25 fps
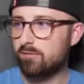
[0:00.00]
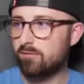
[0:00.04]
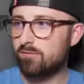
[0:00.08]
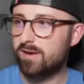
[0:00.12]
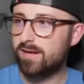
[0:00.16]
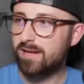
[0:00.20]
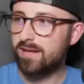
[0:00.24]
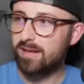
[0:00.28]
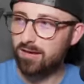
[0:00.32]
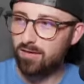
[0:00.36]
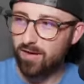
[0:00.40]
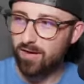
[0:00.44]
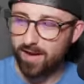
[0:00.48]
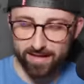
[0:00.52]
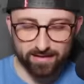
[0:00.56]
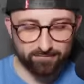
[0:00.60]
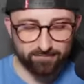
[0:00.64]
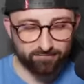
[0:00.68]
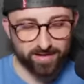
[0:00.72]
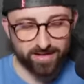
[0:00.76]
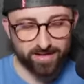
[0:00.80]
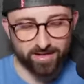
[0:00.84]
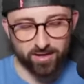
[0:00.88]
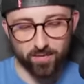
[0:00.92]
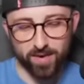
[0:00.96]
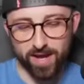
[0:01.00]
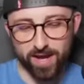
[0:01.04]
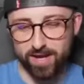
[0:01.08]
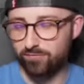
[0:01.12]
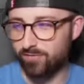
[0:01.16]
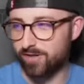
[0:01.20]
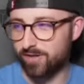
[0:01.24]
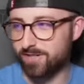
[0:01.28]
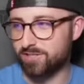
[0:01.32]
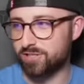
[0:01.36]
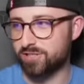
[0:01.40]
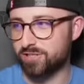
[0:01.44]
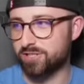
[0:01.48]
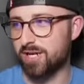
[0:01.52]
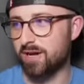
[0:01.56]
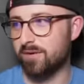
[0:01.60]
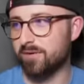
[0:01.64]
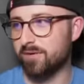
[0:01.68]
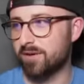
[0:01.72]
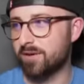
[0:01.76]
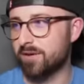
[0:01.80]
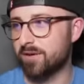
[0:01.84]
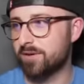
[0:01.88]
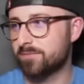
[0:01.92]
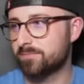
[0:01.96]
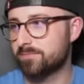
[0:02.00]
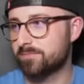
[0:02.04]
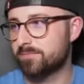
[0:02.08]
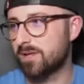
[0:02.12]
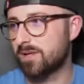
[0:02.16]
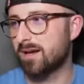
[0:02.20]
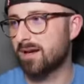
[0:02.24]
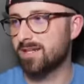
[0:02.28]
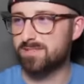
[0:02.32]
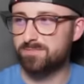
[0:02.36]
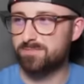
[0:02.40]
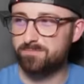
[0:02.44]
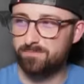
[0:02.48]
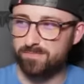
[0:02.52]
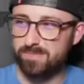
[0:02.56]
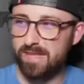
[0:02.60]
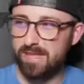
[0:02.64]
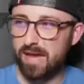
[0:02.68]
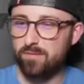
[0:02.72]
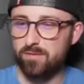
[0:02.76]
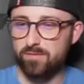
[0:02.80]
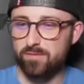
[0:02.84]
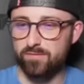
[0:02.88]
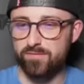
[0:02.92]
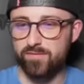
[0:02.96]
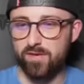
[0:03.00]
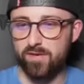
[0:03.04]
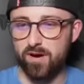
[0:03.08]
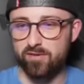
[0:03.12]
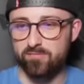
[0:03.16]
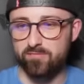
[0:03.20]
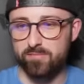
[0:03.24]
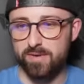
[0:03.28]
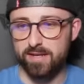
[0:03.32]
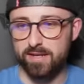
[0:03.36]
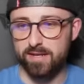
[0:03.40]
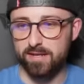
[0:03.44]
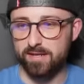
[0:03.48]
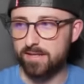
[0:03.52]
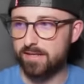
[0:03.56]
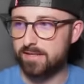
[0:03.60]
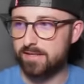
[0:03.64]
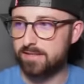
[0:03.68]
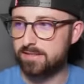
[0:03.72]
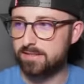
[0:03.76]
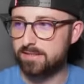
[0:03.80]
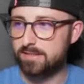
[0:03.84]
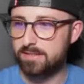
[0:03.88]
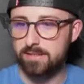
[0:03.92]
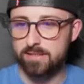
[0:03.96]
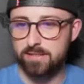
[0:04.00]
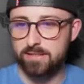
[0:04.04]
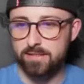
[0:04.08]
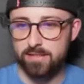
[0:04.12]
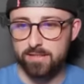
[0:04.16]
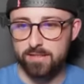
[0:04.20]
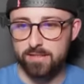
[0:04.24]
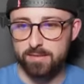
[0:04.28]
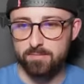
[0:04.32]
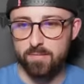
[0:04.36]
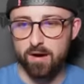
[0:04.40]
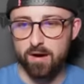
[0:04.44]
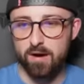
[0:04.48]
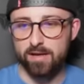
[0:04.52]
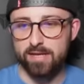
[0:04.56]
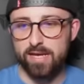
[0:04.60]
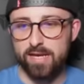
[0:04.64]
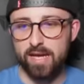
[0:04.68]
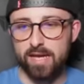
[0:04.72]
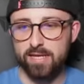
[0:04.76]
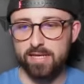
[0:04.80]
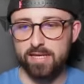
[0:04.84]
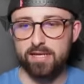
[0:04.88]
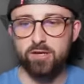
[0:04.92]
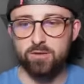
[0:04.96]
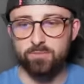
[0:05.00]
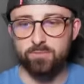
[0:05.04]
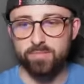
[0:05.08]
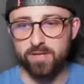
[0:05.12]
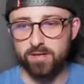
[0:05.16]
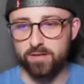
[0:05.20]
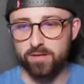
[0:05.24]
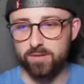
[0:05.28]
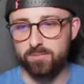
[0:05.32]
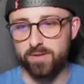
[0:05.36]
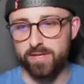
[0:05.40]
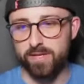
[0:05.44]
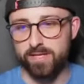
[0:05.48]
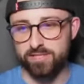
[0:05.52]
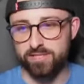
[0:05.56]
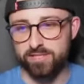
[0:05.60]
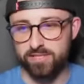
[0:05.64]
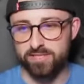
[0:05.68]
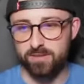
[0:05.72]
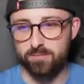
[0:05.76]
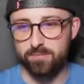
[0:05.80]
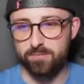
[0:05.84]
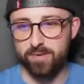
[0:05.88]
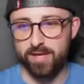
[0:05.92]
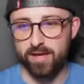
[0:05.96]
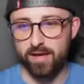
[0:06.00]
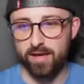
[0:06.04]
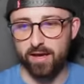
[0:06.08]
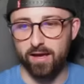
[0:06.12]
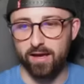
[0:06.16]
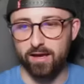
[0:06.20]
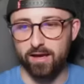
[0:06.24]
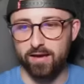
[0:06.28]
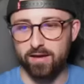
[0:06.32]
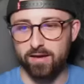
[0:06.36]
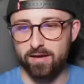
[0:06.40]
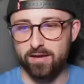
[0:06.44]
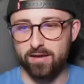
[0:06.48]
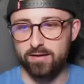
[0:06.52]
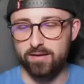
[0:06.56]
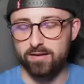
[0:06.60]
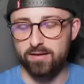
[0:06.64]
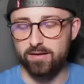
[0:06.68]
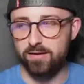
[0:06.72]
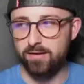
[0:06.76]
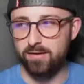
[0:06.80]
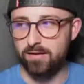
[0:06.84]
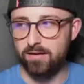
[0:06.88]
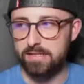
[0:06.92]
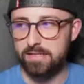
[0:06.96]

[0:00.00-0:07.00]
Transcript: I really like Rico Henry as a shout, you know. He's down at 5 million here. Mark Gehi could be good, but he's just a bit... I